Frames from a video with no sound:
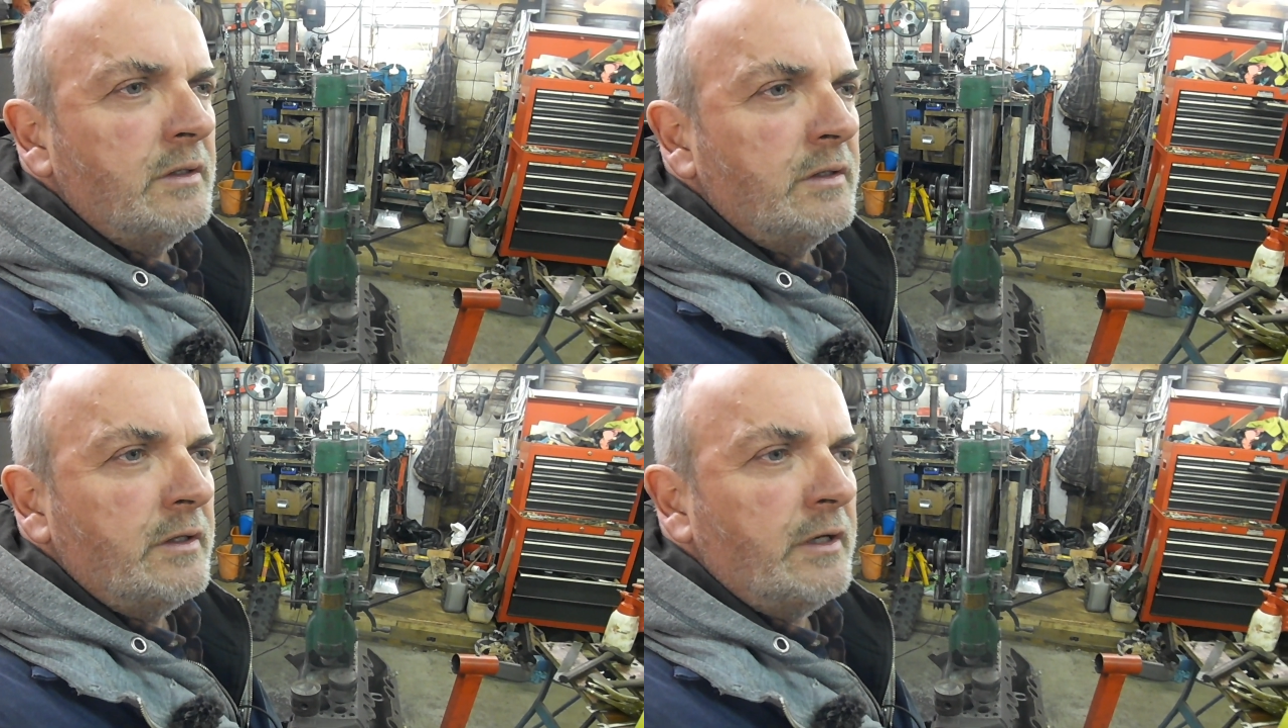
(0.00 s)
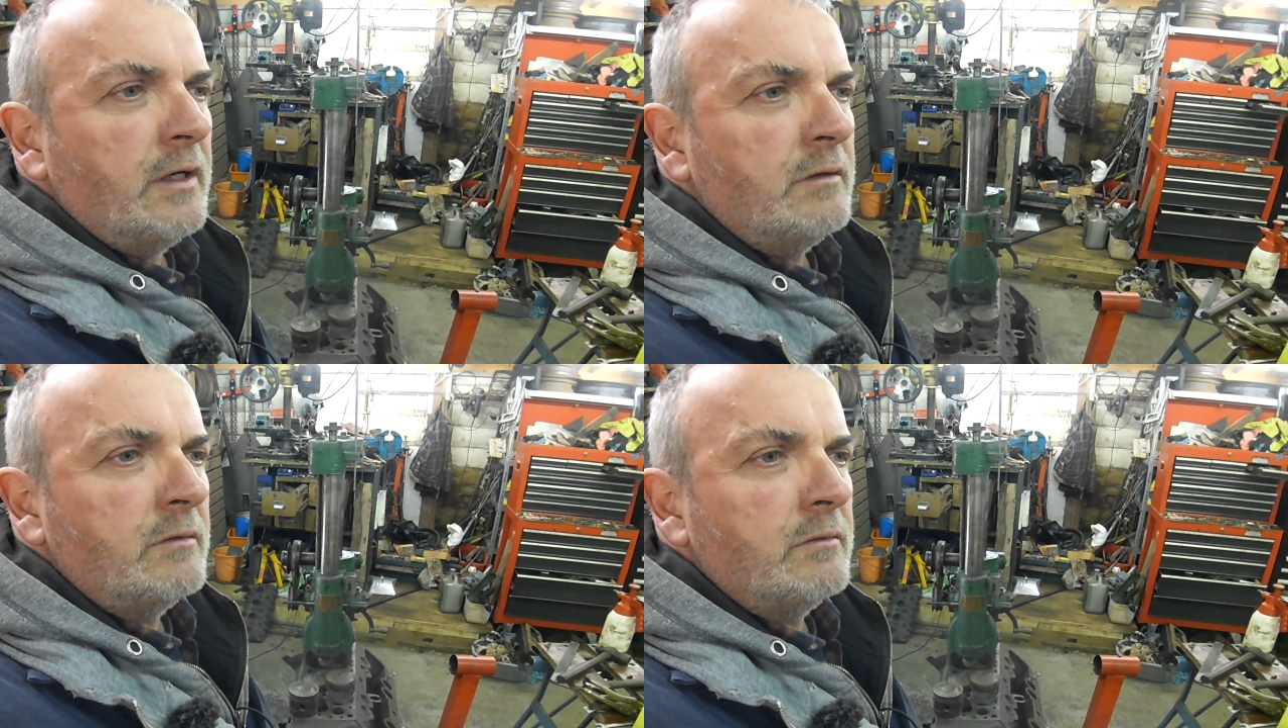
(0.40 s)
you
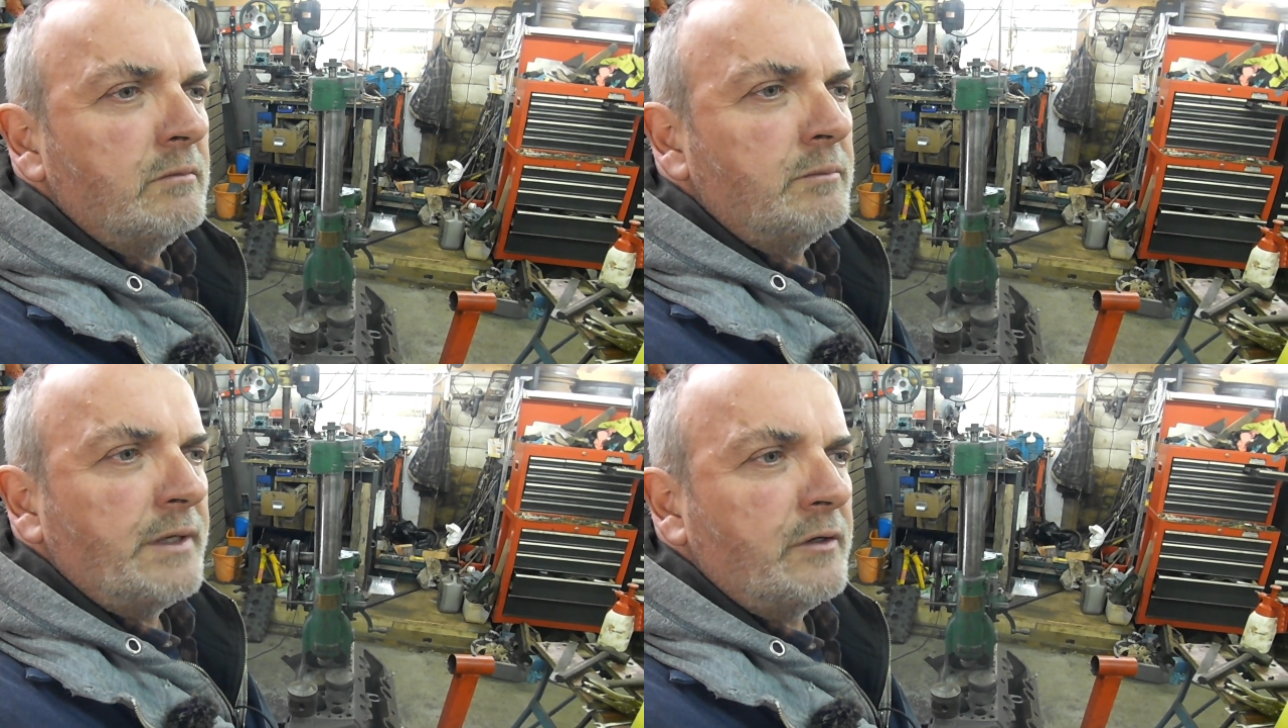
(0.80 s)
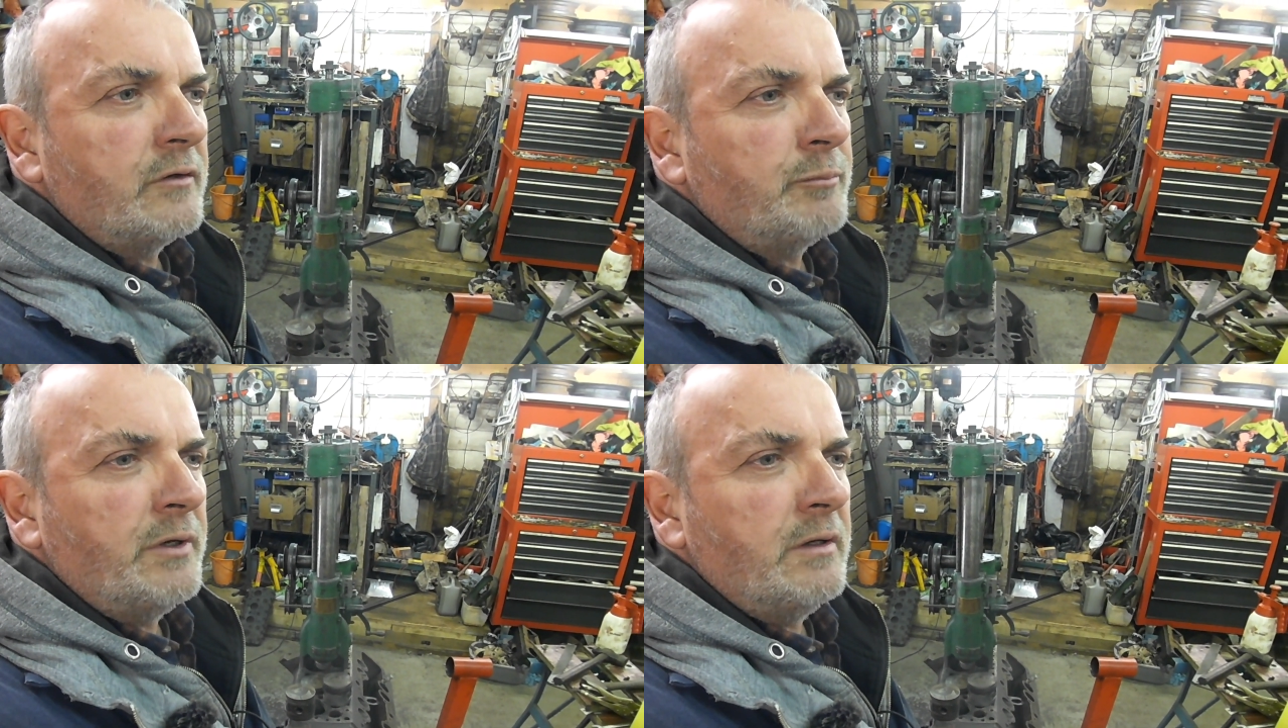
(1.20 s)
know,
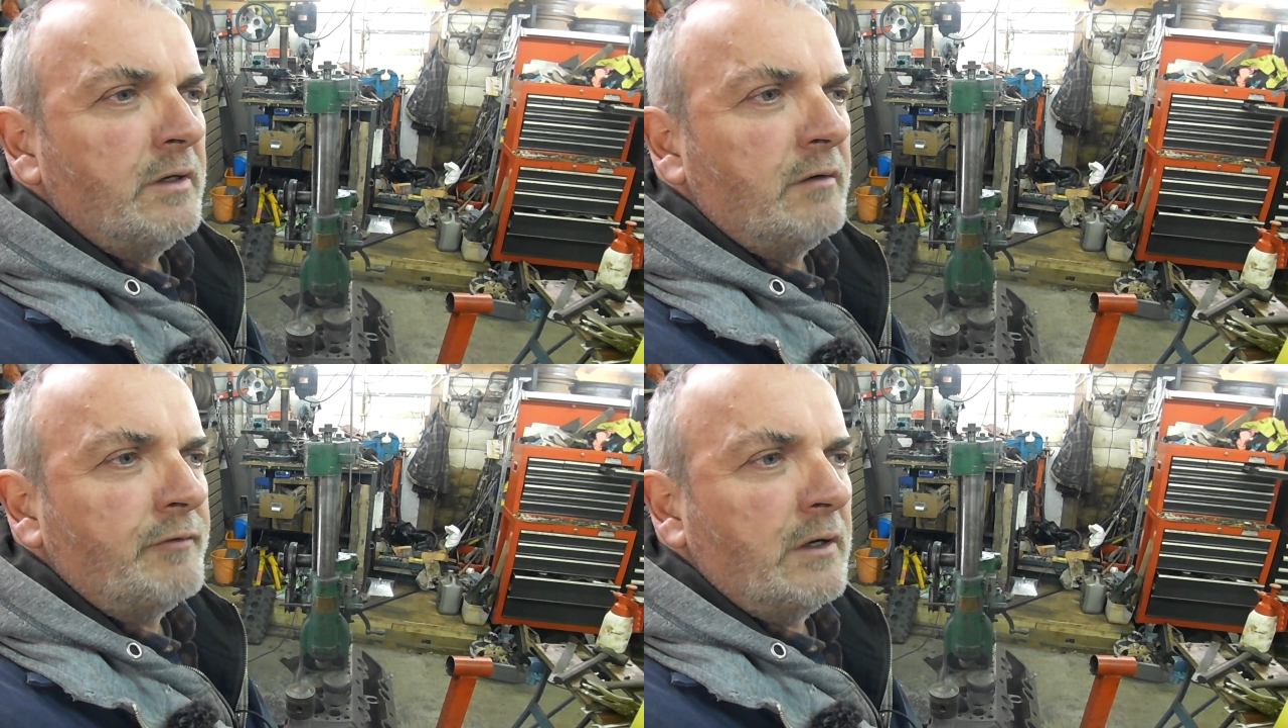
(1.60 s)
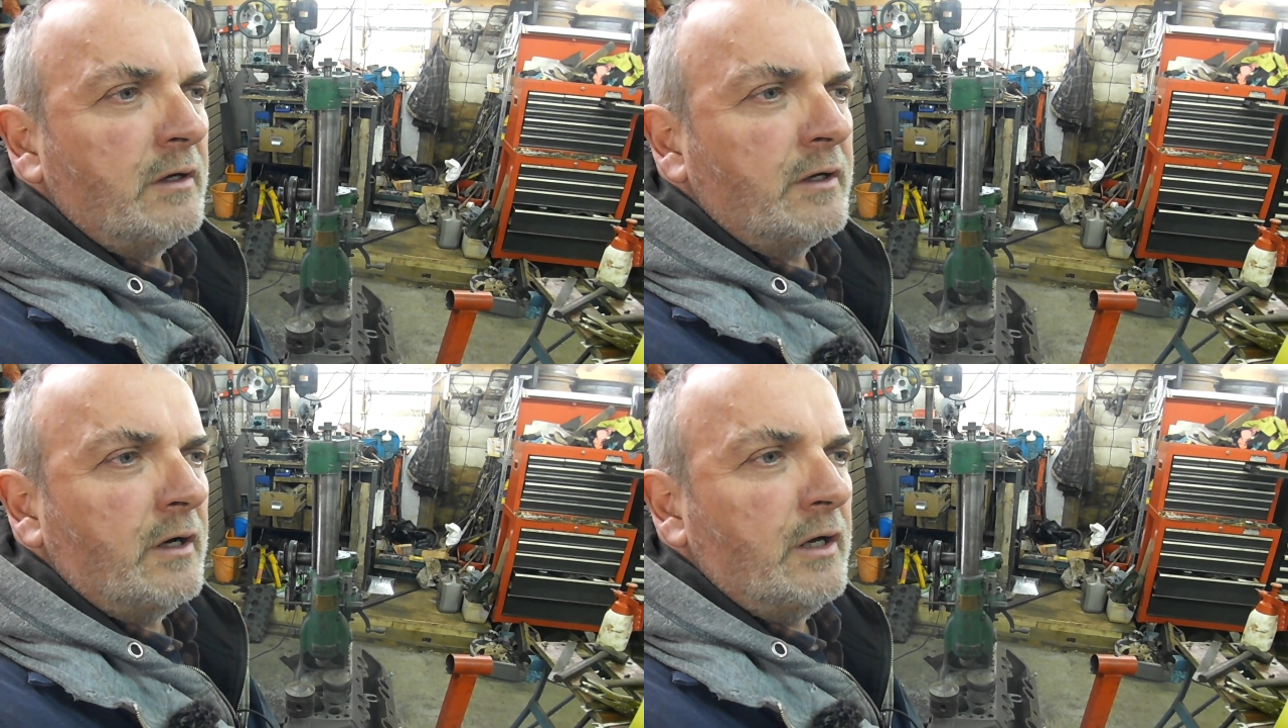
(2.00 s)
because I feel
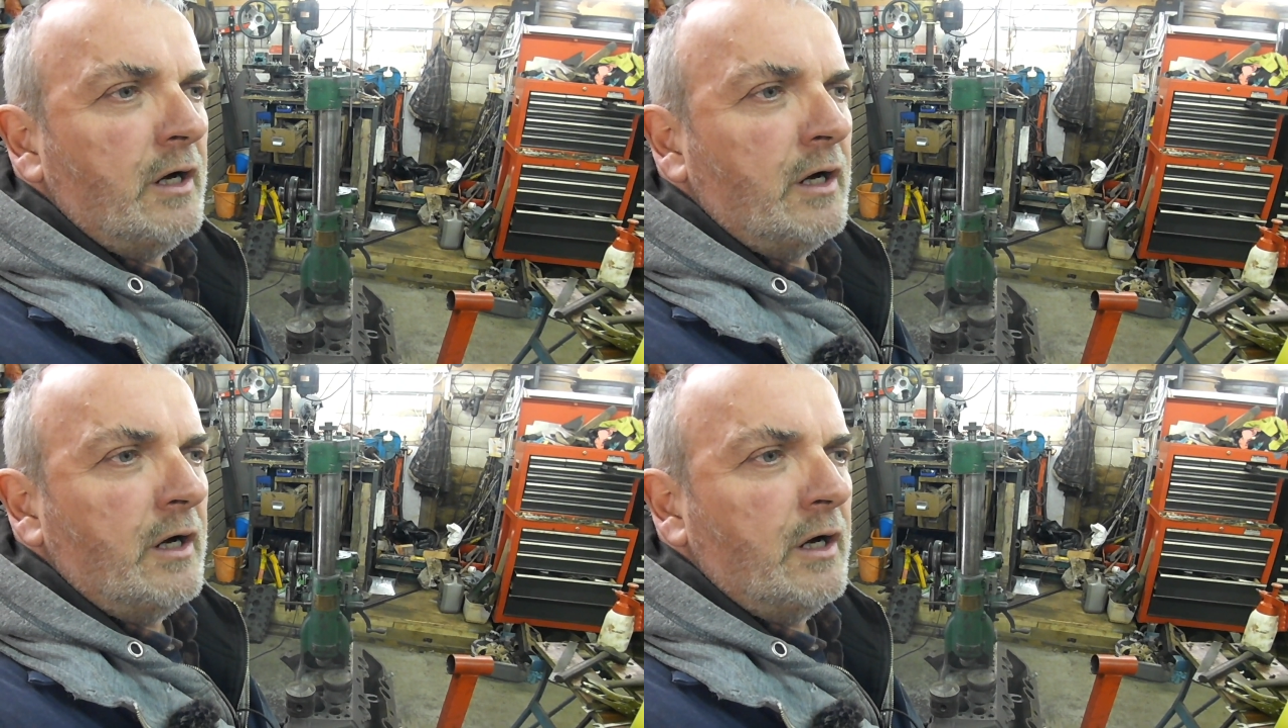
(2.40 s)
like I